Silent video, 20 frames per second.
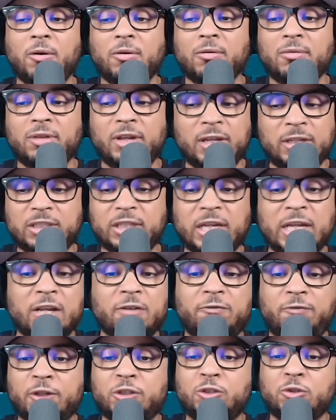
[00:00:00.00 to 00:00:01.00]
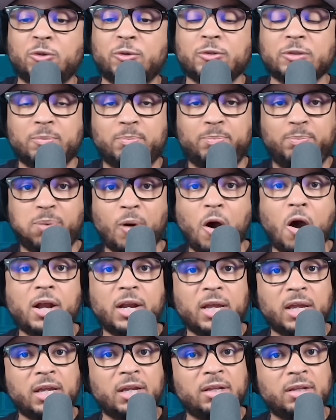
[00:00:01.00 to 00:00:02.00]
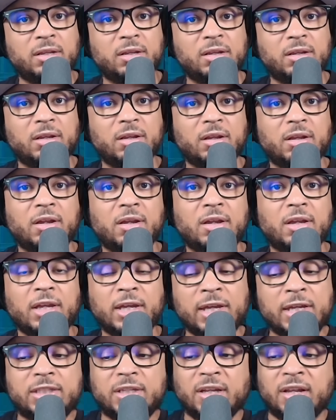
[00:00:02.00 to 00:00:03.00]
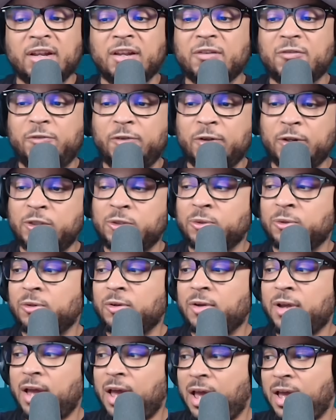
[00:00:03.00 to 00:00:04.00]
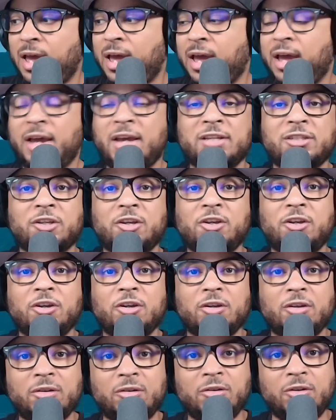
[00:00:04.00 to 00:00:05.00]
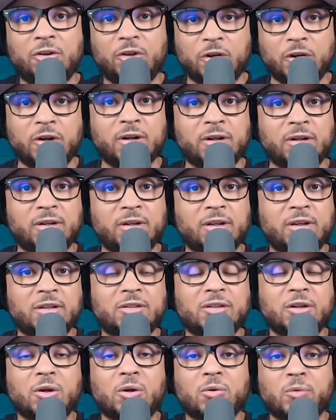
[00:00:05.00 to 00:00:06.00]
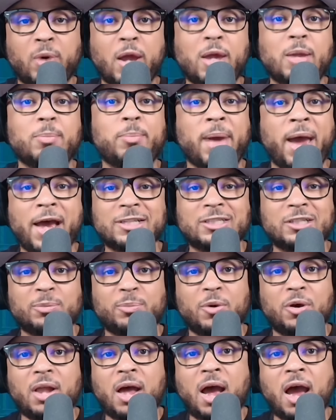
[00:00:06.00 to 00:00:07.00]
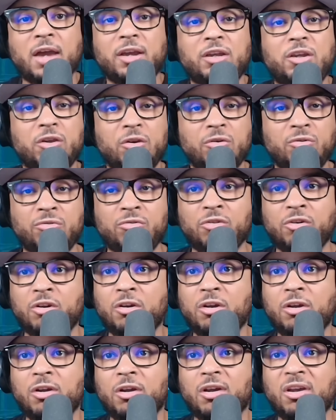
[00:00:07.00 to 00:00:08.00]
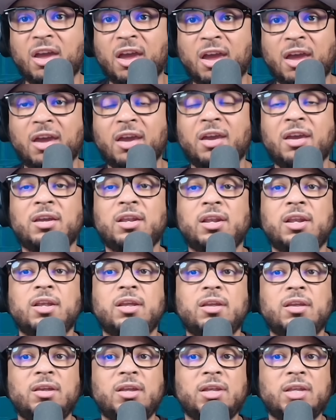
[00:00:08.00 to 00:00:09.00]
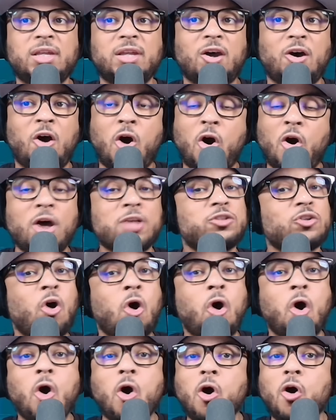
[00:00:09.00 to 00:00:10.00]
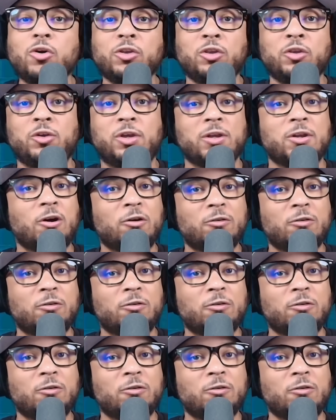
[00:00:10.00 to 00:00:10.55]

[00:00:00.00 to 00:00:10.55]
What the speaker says: each individual is bought in. Each individual has good to great basketball IQ, and that's all you can hope